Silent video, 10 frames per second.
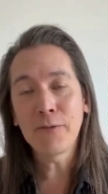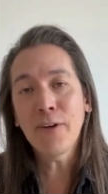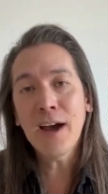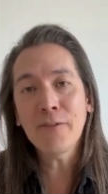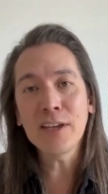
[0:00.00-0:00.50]

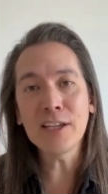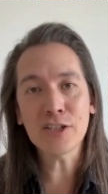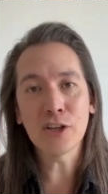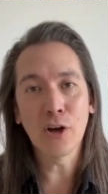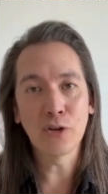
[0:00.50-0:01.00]
5
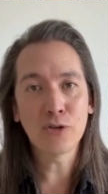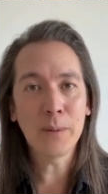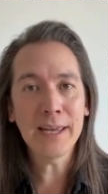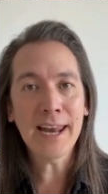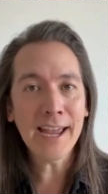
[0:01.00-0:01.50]
years ago, to
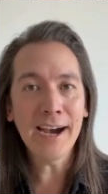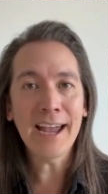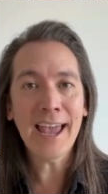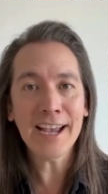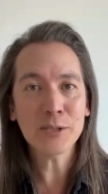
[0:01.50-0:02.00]
be an
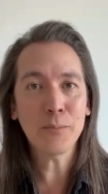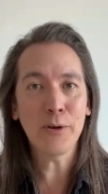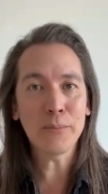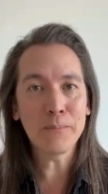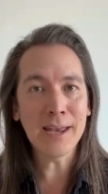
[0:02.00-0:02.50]
AI
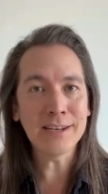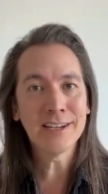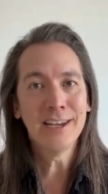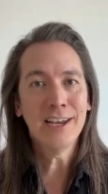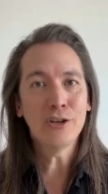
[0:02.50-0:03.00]
expert meant
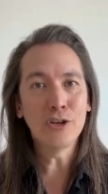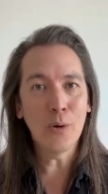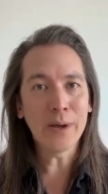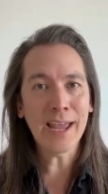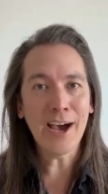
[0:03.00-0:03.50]

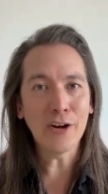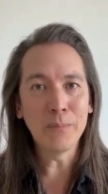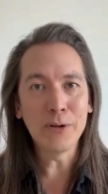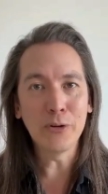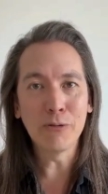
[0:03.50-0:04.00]
knowing how to
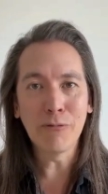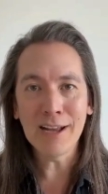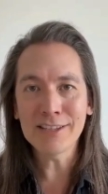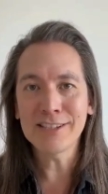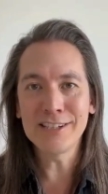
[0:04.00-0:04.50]
build the
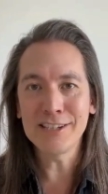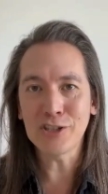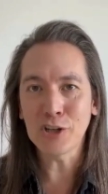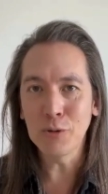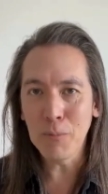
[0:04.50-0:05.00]
right
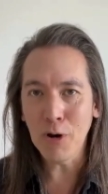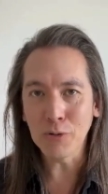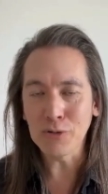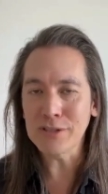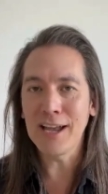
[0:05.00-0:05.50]
statistical models,